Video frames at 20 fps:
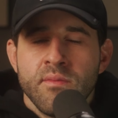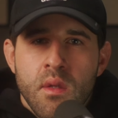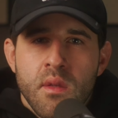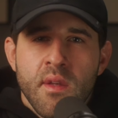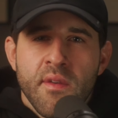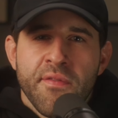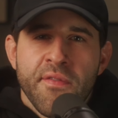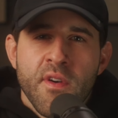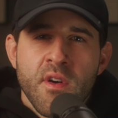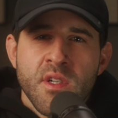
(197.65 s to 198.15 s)

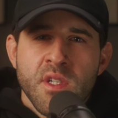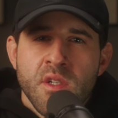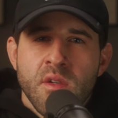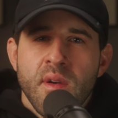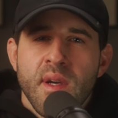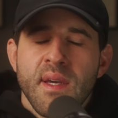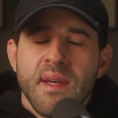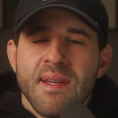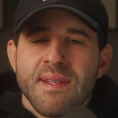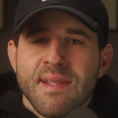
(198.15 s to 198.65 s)
The first
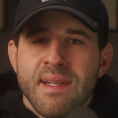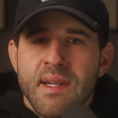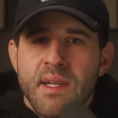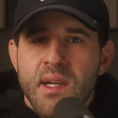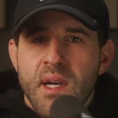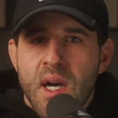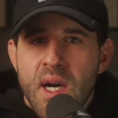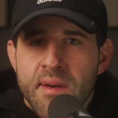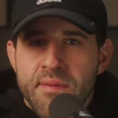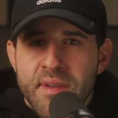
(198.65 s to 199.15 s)
trait is that a
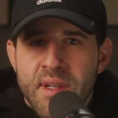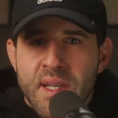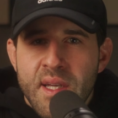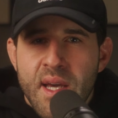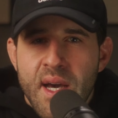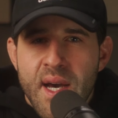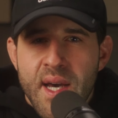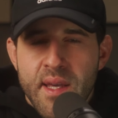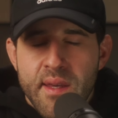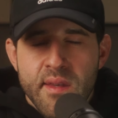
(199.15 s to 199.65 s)
confident
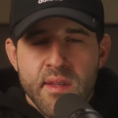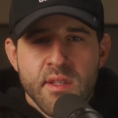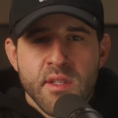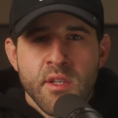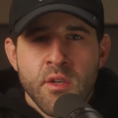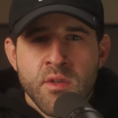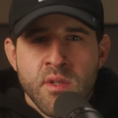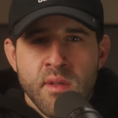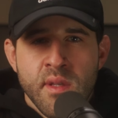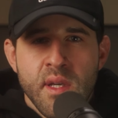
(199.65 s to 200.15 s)
guy is
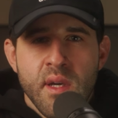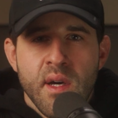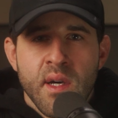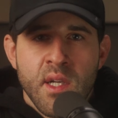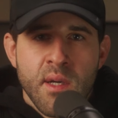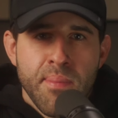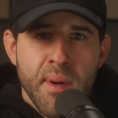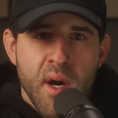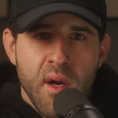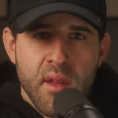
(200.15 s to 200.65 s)
usually
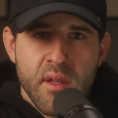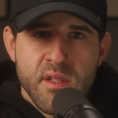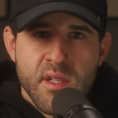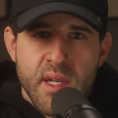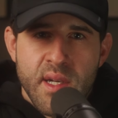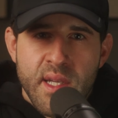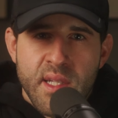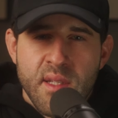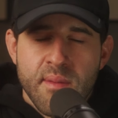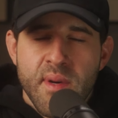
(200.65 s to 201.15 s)

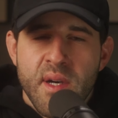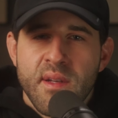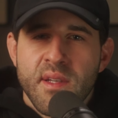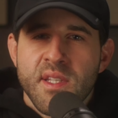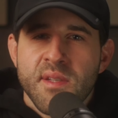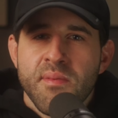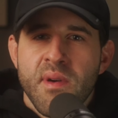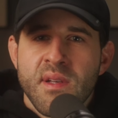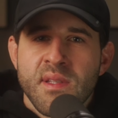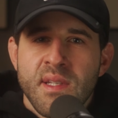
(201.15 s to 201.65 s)
unapologetic about
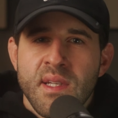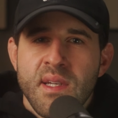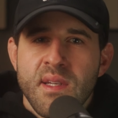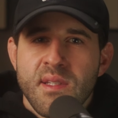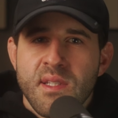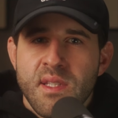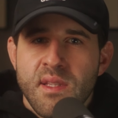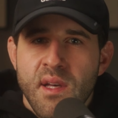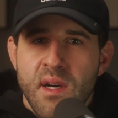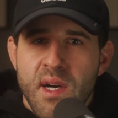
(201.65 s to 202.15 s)
expressing
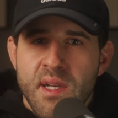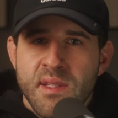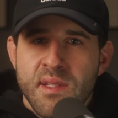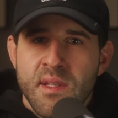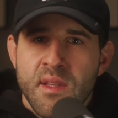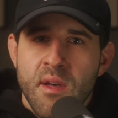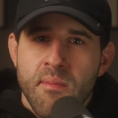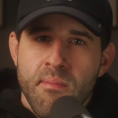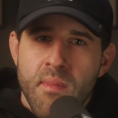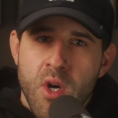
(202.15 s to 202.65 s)
his thoughts
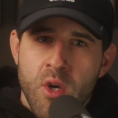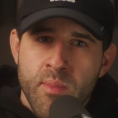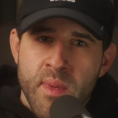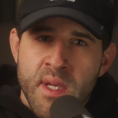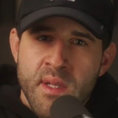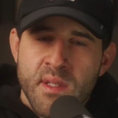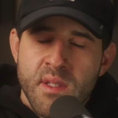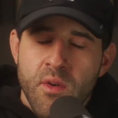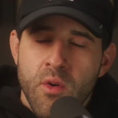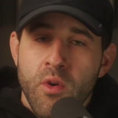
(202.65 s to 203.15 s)
in the
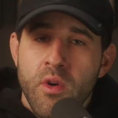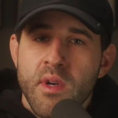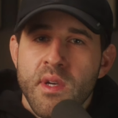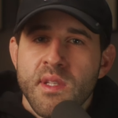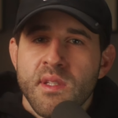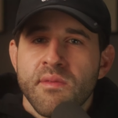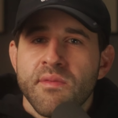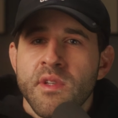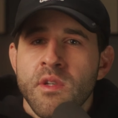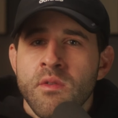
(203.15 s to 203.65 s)
moments or
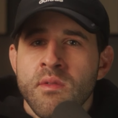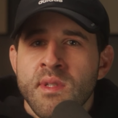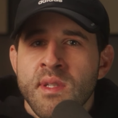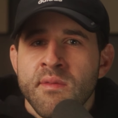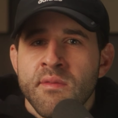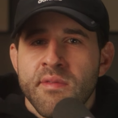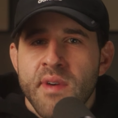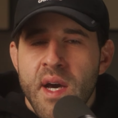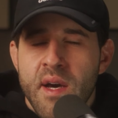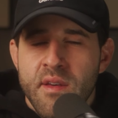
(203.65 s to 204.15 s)
his views
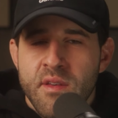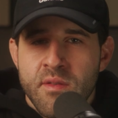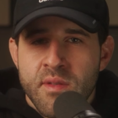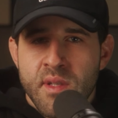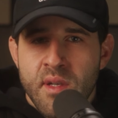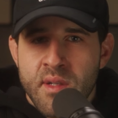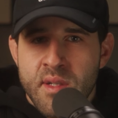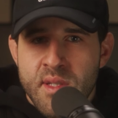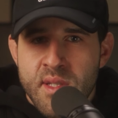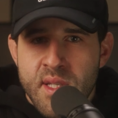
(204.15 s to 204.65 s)
and values
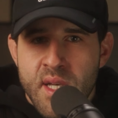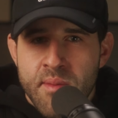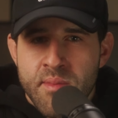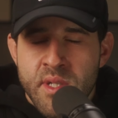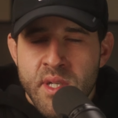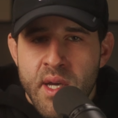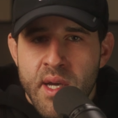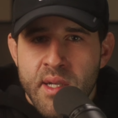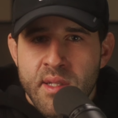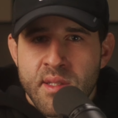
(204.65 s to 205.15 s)
on a
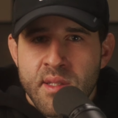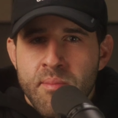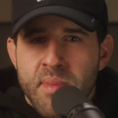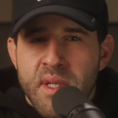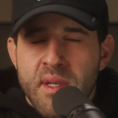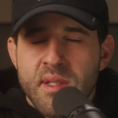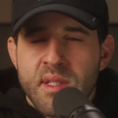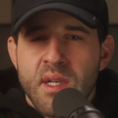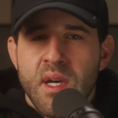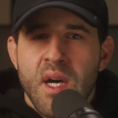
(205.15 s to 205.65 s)
subject,
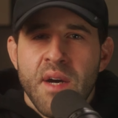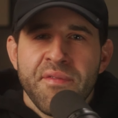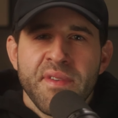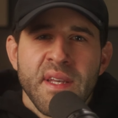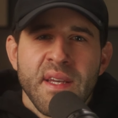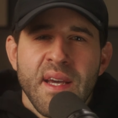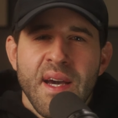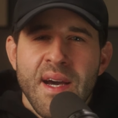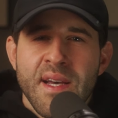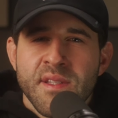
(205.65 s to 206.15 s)
because
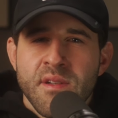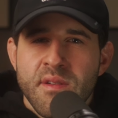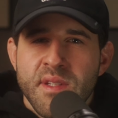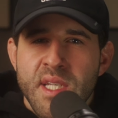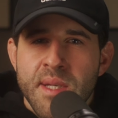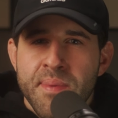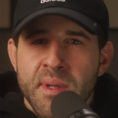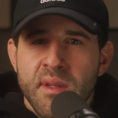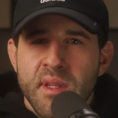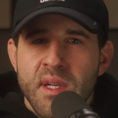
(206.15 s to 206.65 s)
confident guys are
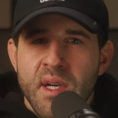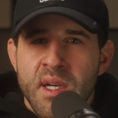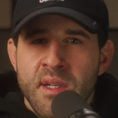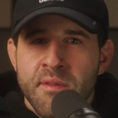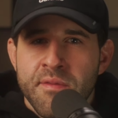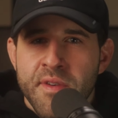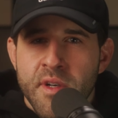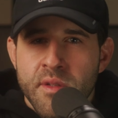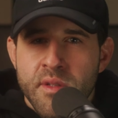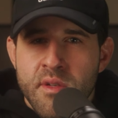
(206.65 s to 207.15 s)
typically
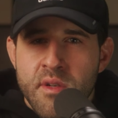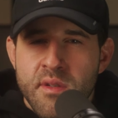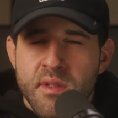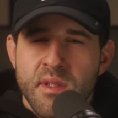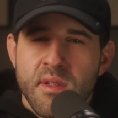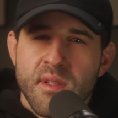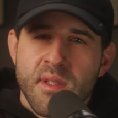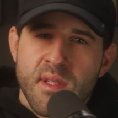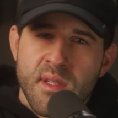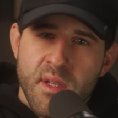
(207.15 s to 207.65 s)
unfiltered
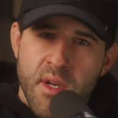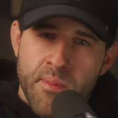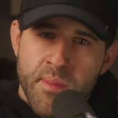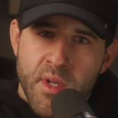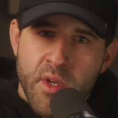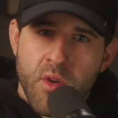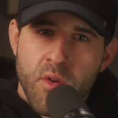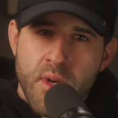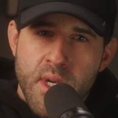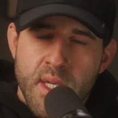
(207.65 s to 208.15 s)
to some
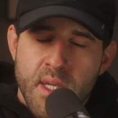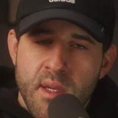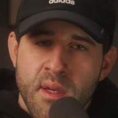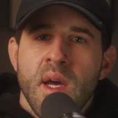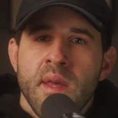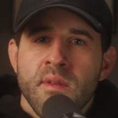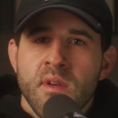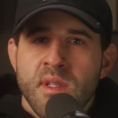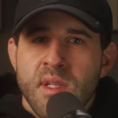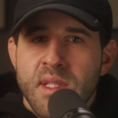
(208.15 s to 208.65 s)
degree.
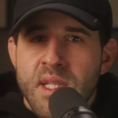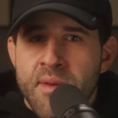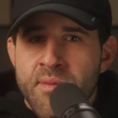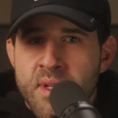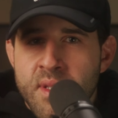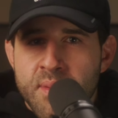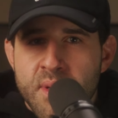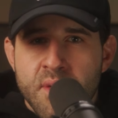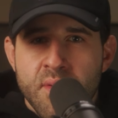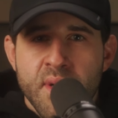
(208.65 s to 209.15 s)
And there's a
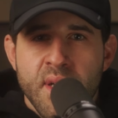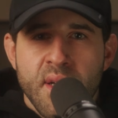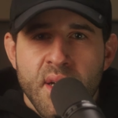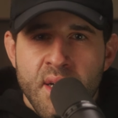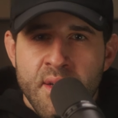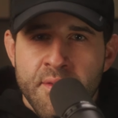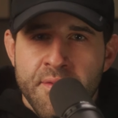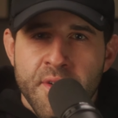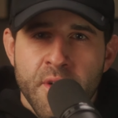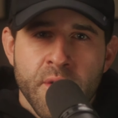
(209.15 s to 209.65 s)
difference between
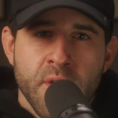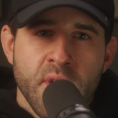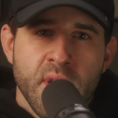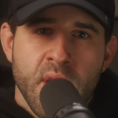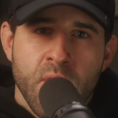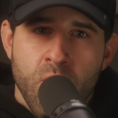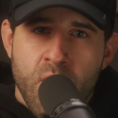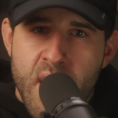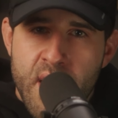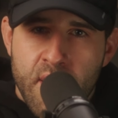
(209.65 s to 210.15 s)
unfiltered
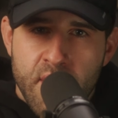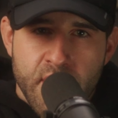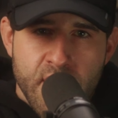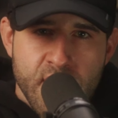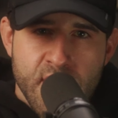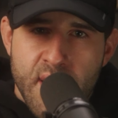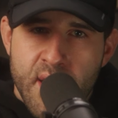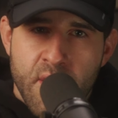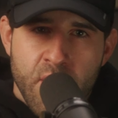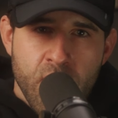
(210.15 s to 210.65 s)
and
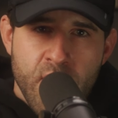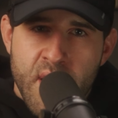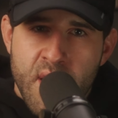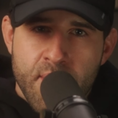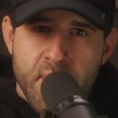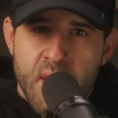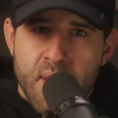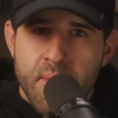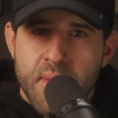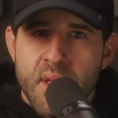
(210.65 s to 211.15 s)
reckless. I don't
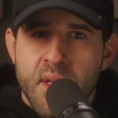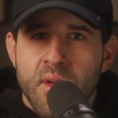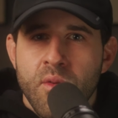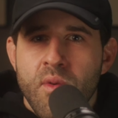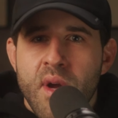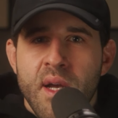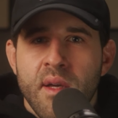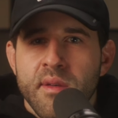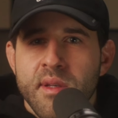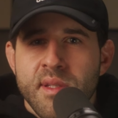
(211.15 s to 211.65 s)
recommend being
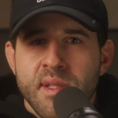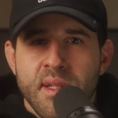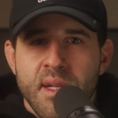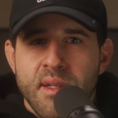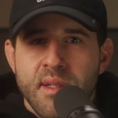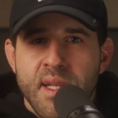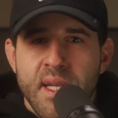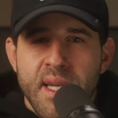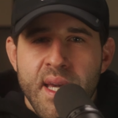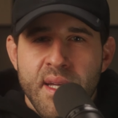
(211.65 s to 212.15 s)
reckless and a
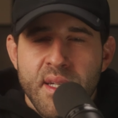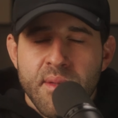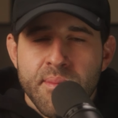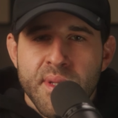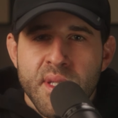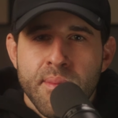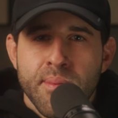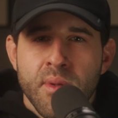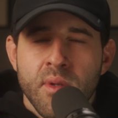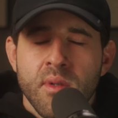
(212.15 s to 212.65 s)
dickhead to
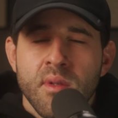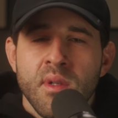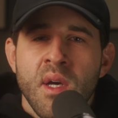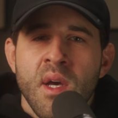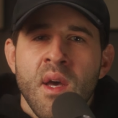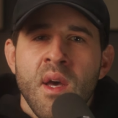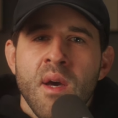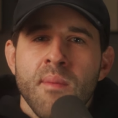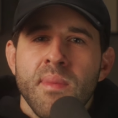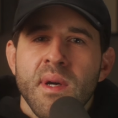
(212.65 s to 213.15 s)
people,
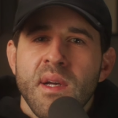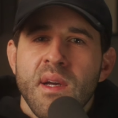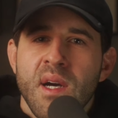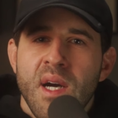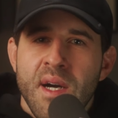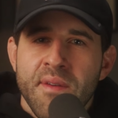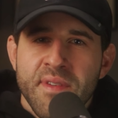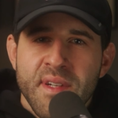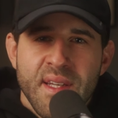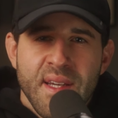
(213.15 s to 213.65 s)
but
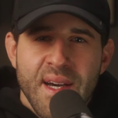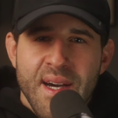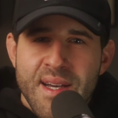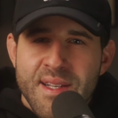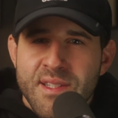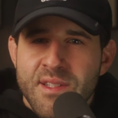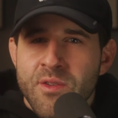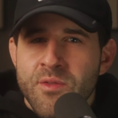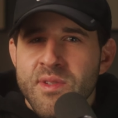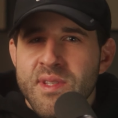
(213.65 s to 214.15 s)
confident
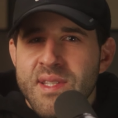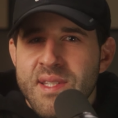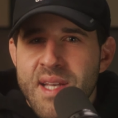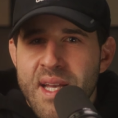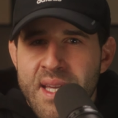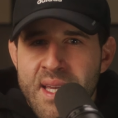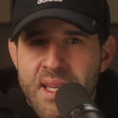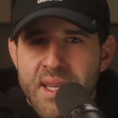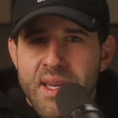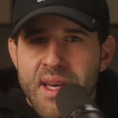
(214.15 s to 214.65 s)
guys don't
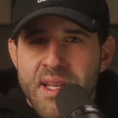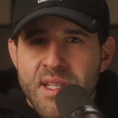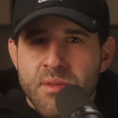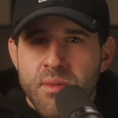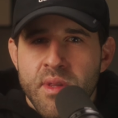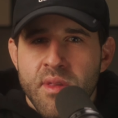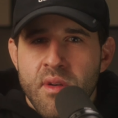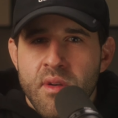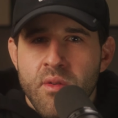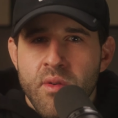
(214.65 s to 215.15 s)
second guess
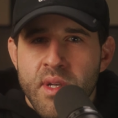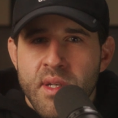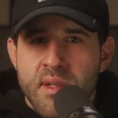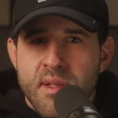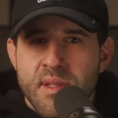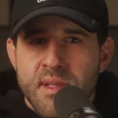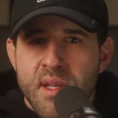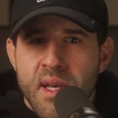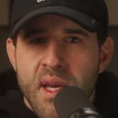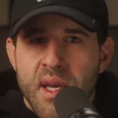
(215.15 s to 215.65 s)
what they're going to
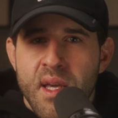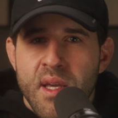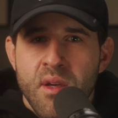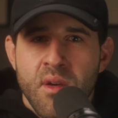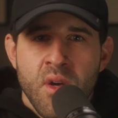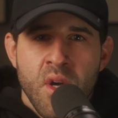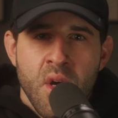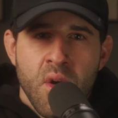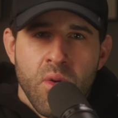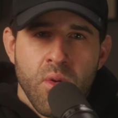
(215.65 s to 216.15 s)
say
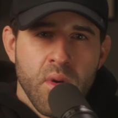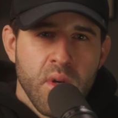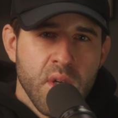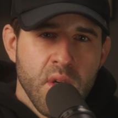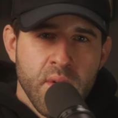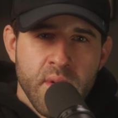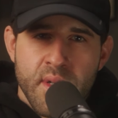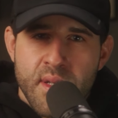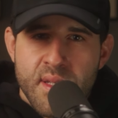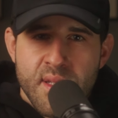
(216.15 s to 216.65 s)
or
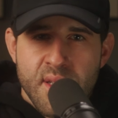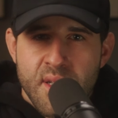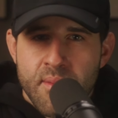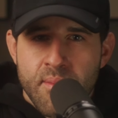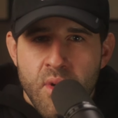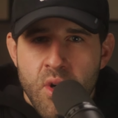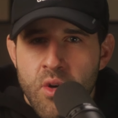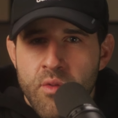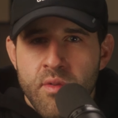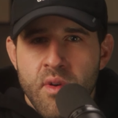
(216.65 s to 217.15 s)
go into
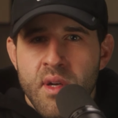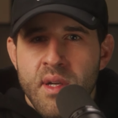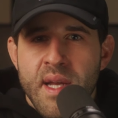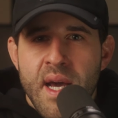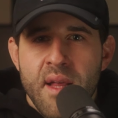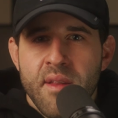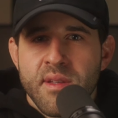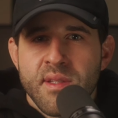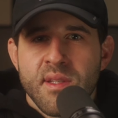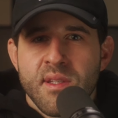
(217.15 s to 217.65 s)
some over
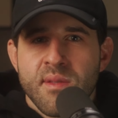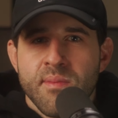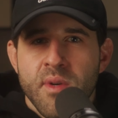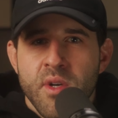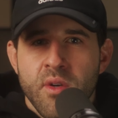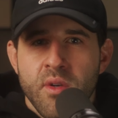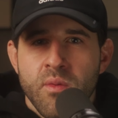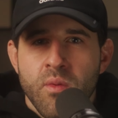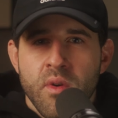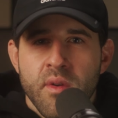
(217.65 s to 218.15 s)
analysis
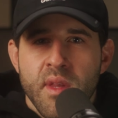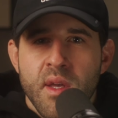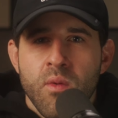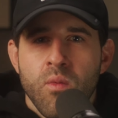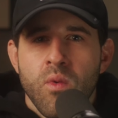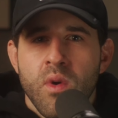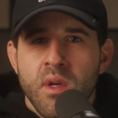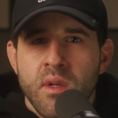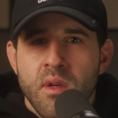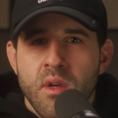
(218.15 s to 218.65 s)
mode where they
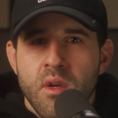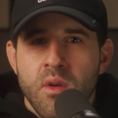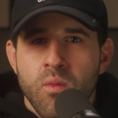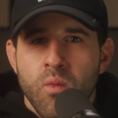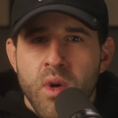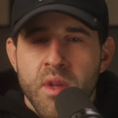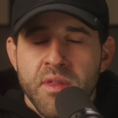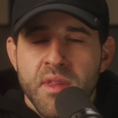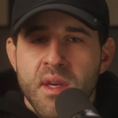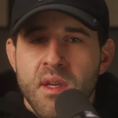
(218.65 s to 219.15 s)
wonder
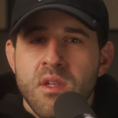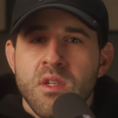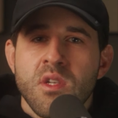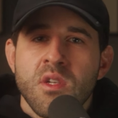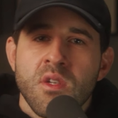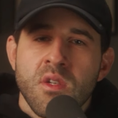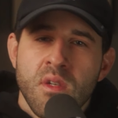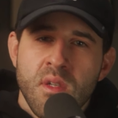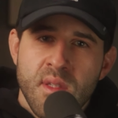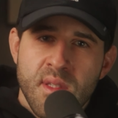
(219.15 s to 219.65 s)
what they
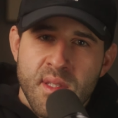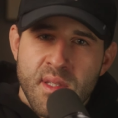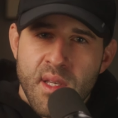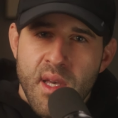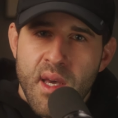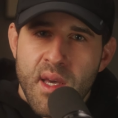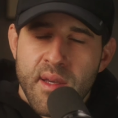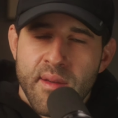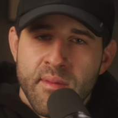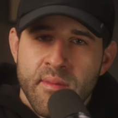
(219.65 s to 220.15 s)
should
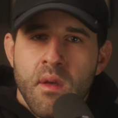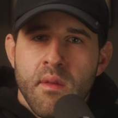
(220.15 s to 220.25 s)
say.